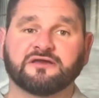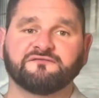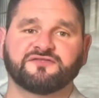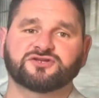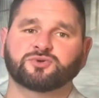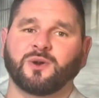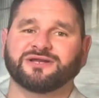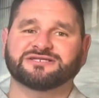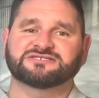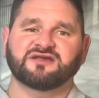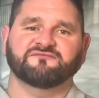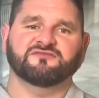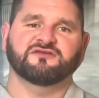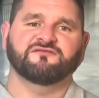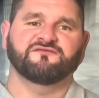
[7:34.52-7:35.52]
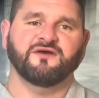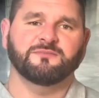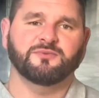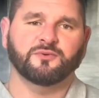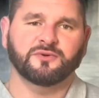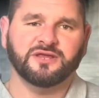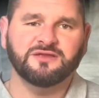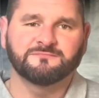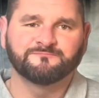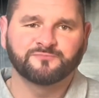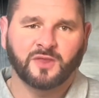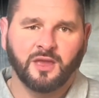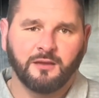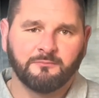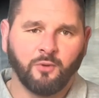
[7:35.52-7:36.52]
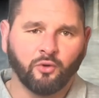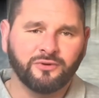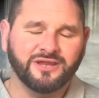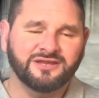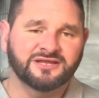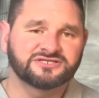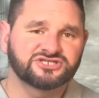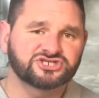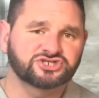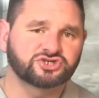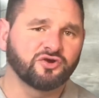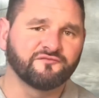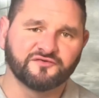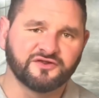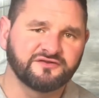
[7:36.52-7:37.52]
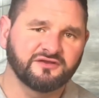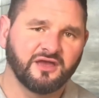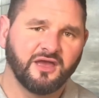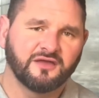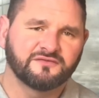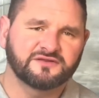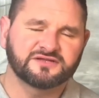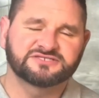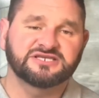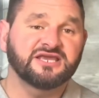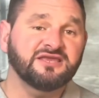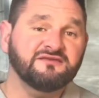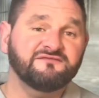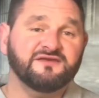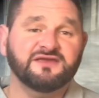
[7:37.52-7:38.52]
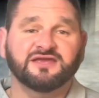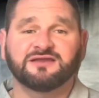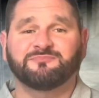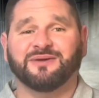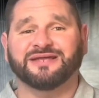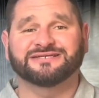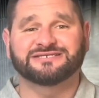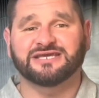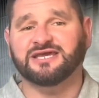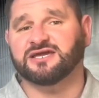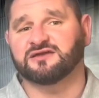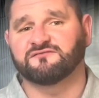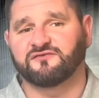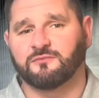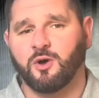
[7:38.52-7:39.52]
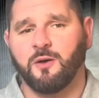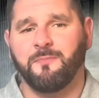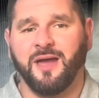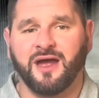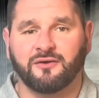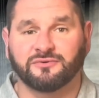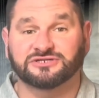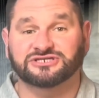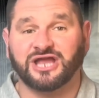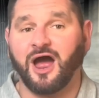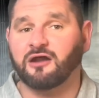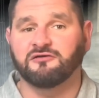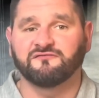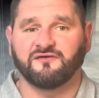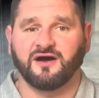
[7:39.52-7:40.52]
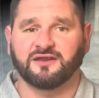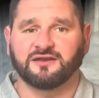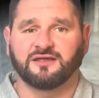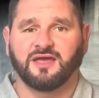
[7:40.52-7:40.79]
of the 27th of February, Maureen had discovered that a TV had been taken from her parents' caravan,